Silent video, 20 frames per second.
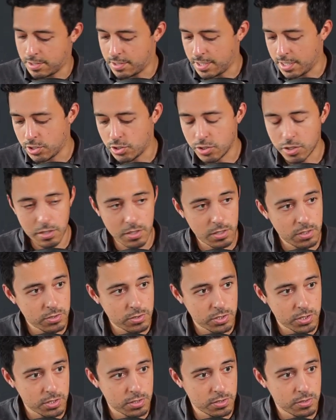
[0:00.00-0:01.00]
that you can
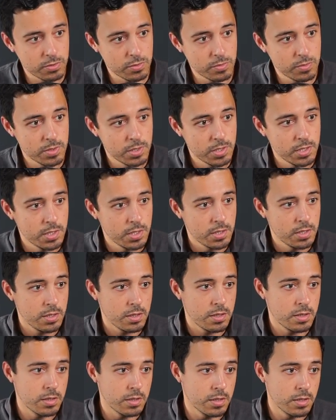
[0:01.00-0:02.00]
also
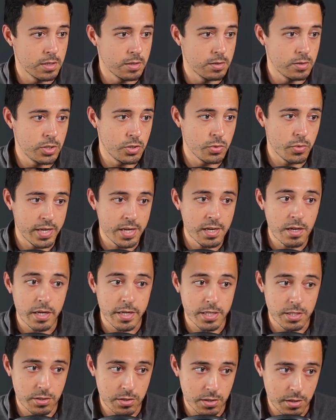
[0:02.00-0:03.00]
do
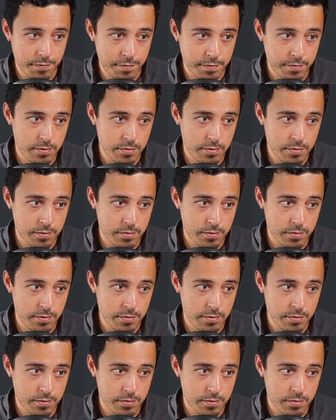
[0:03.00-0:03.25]
inline stuff.